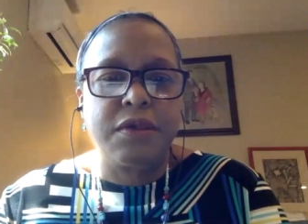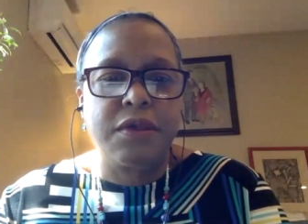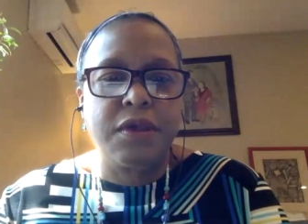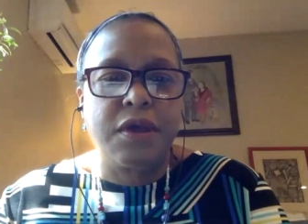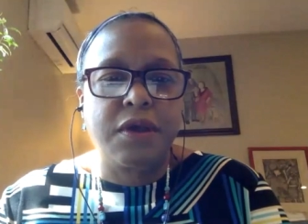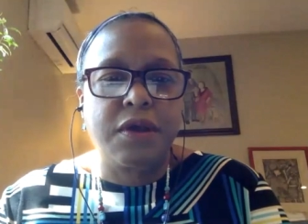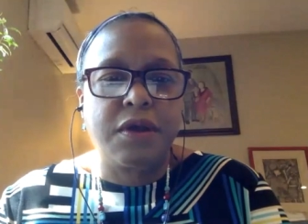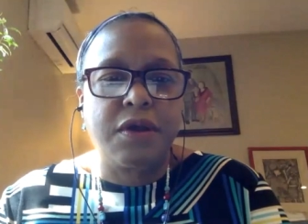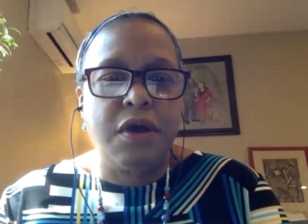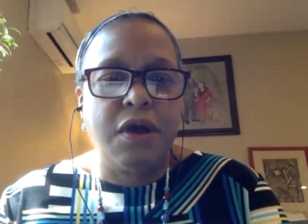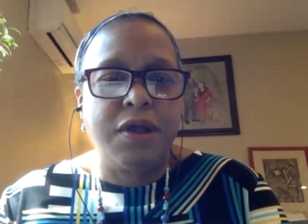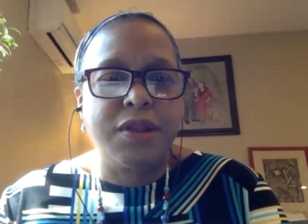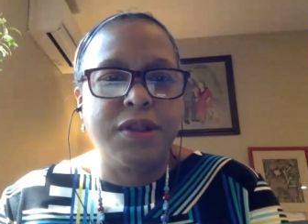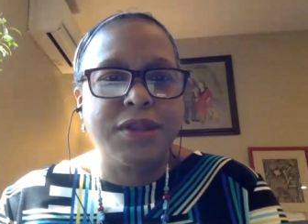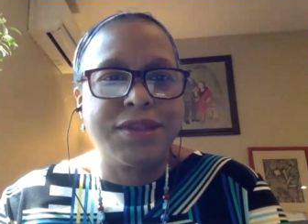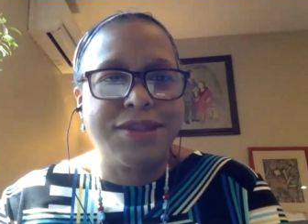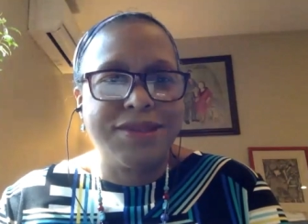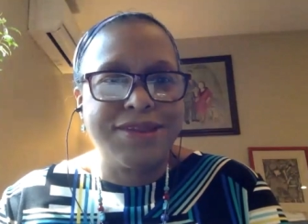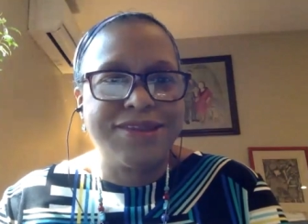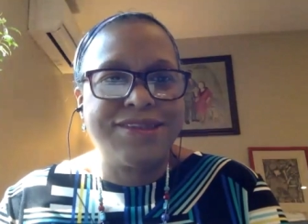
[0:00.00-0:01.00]
uh, calls
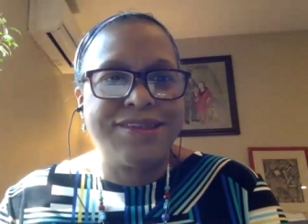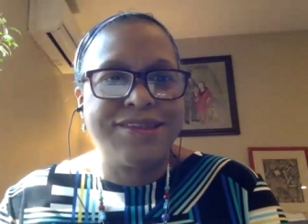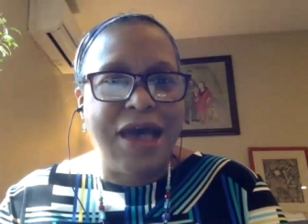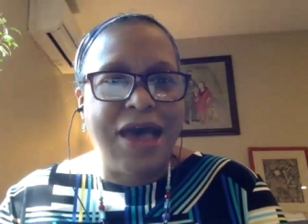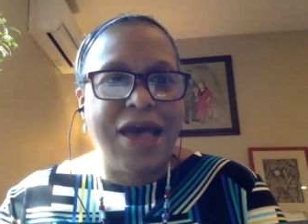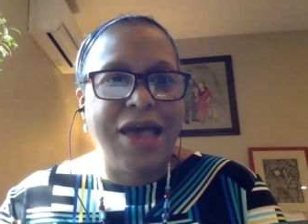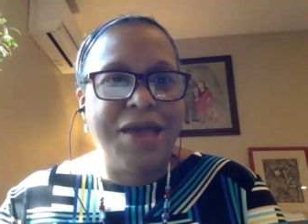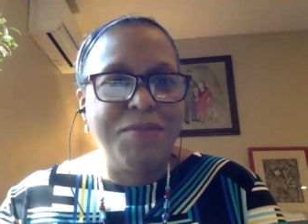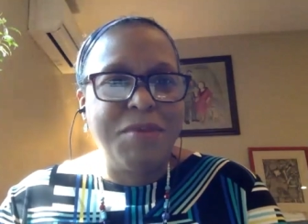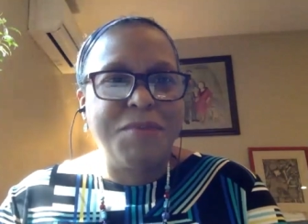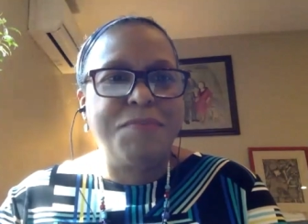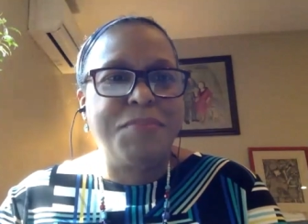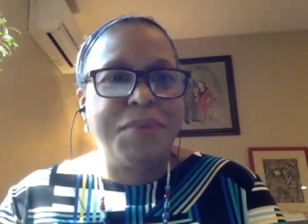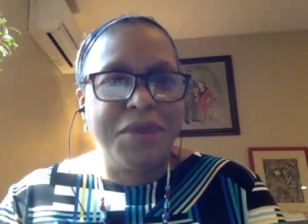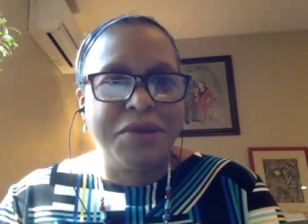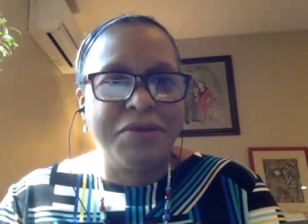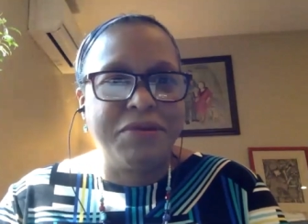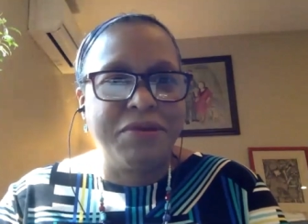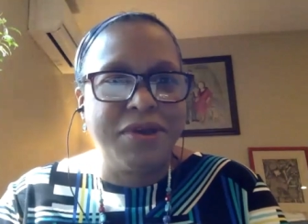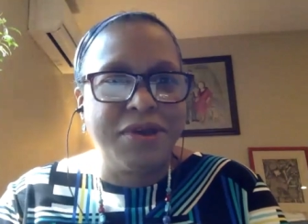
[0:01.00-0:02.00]
this time and
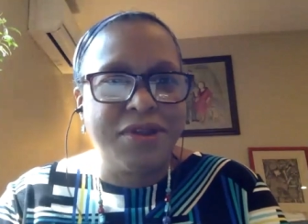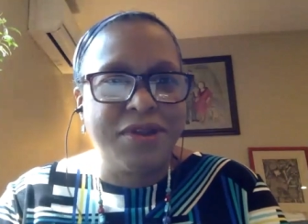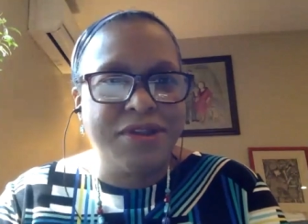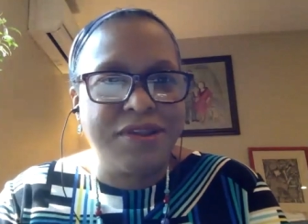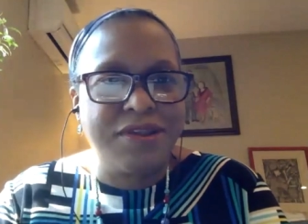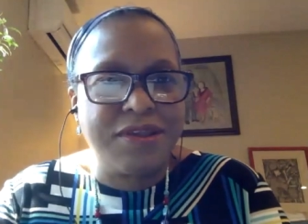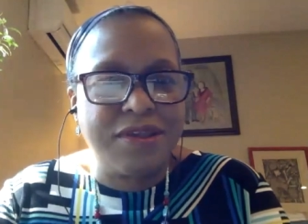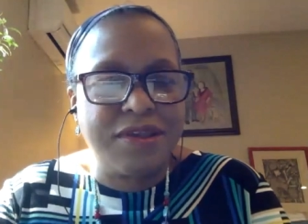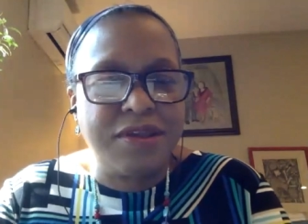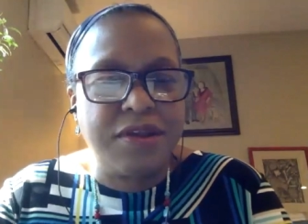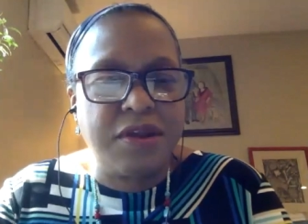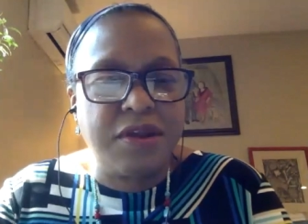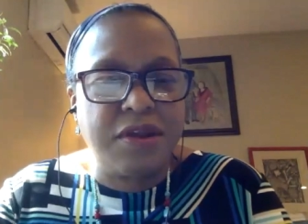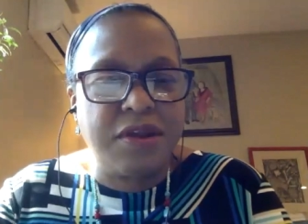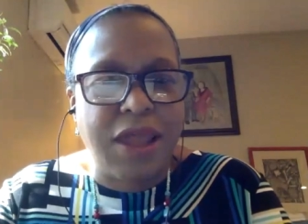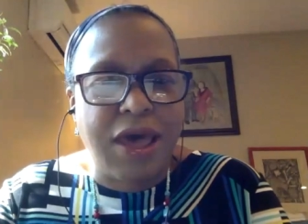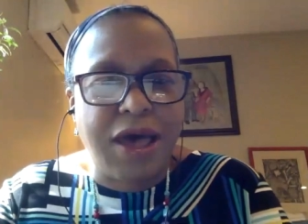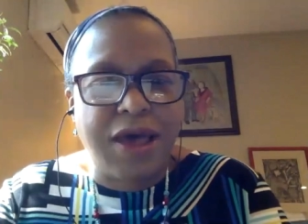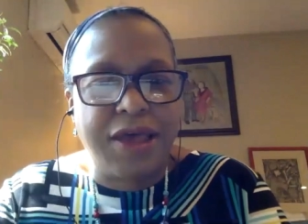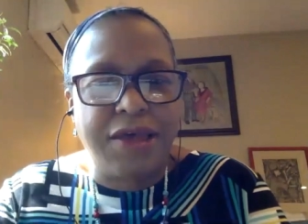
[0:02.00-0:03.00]
period in our
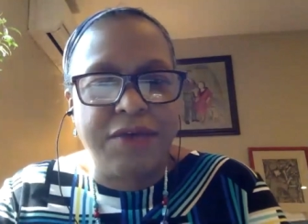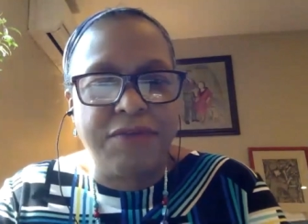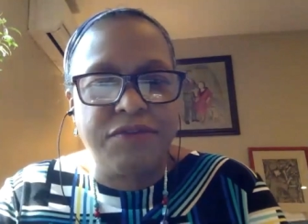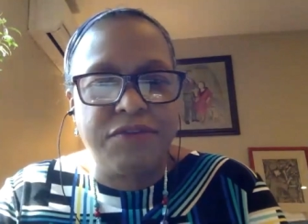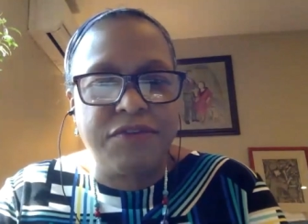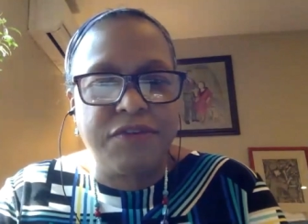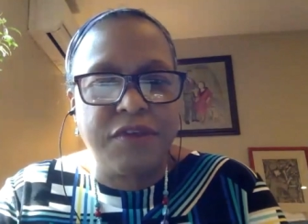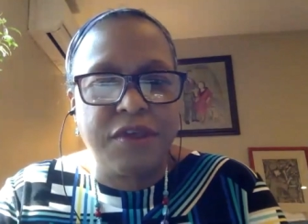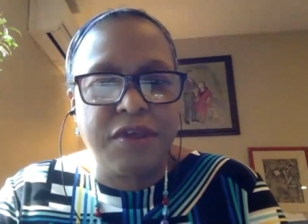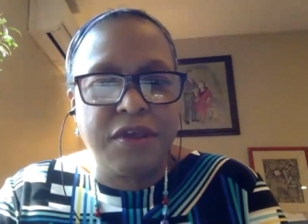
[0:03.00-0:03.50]
lives,